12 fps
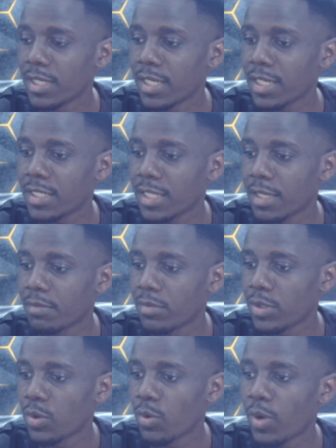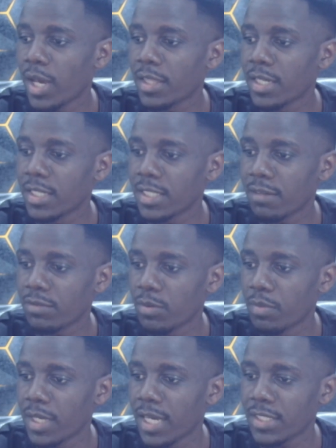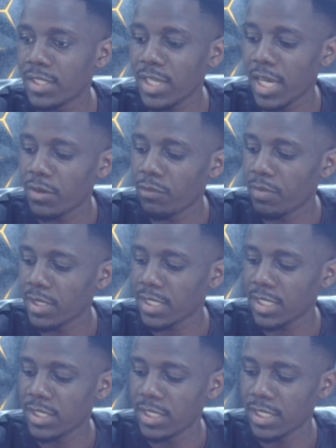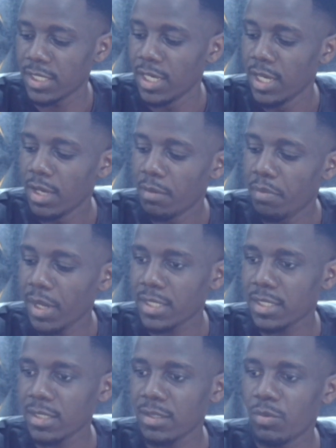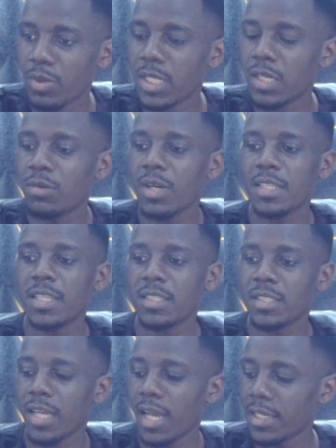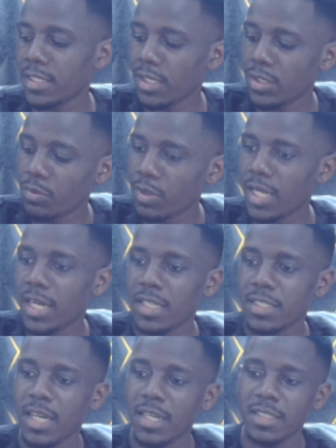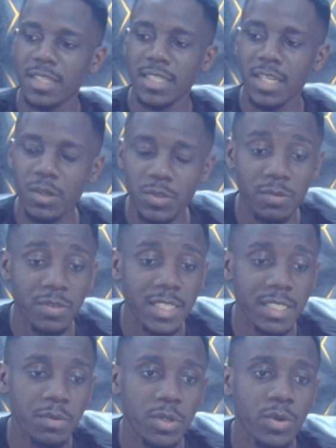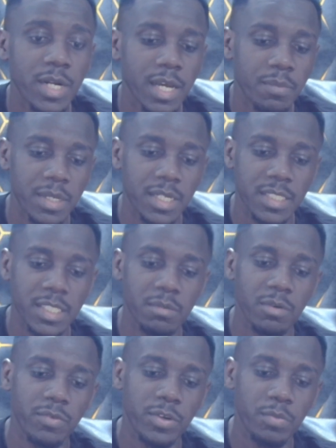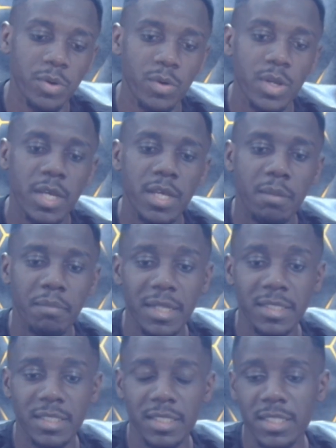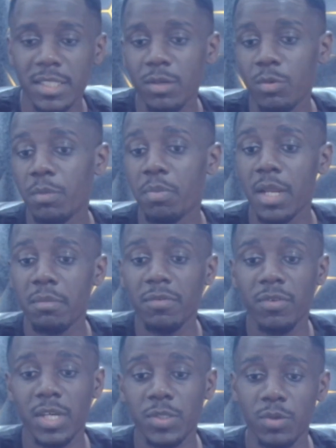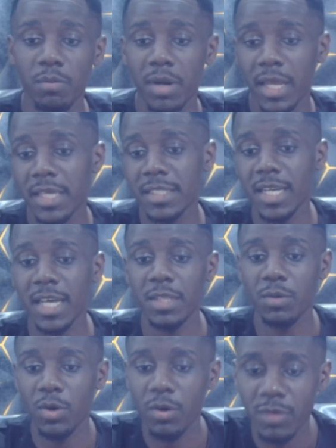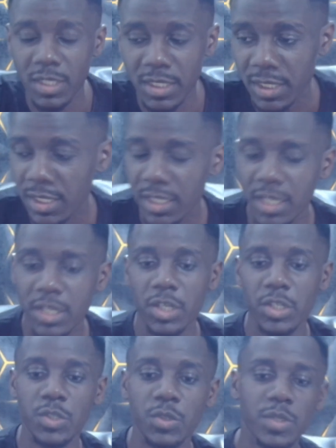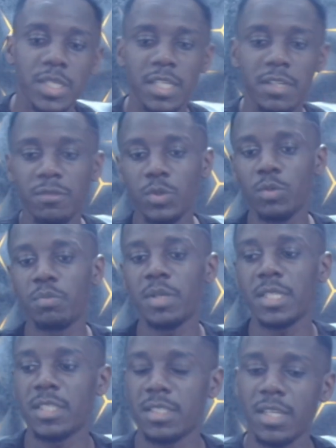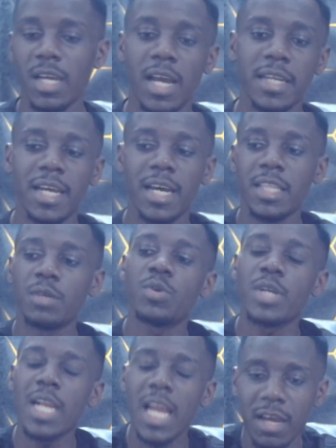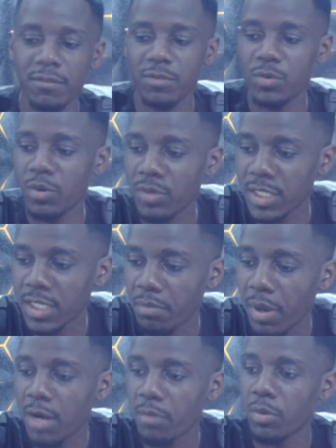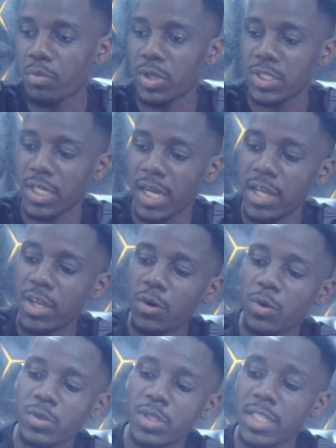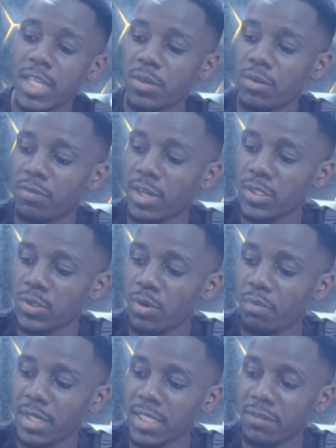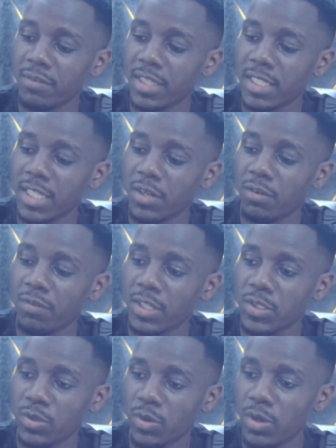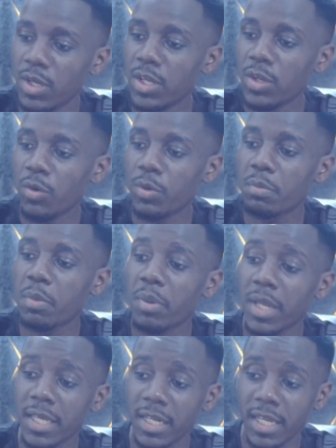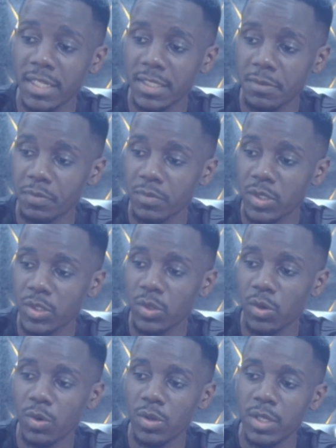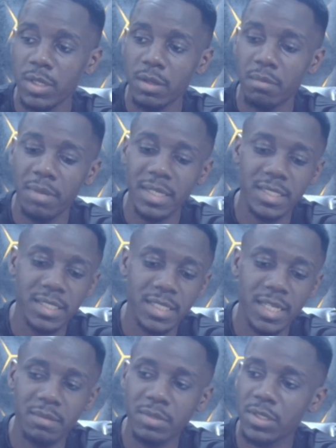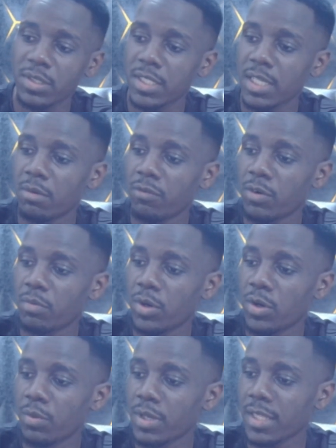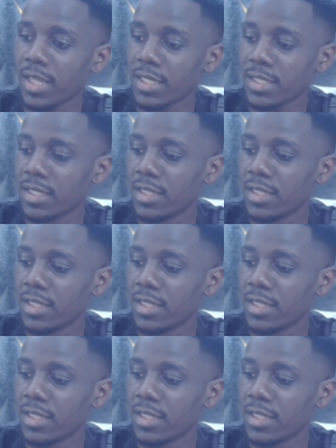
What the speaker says: them to where they deserve to be as a side of Manchester City. But when you look at that side, you really understand that lots of things are really going to happen in this game of football. Man City will play before Arsenal plays, and they will obviously do the needful to beat this side, and they will love to obviously pile more pressure onto the side of Arsenal. But even the side of Arsenal will be playing late. So Man City comes into this game of football knowing that